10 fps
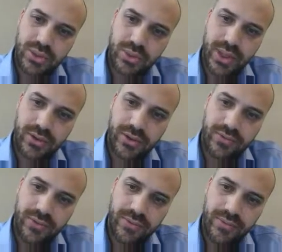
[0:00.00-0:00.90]

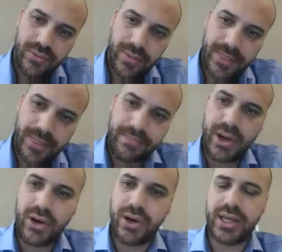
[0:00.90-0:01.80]
12
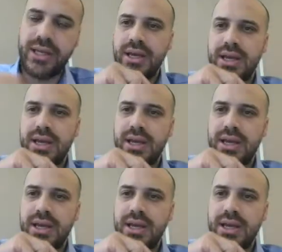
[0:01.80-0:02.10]
pi.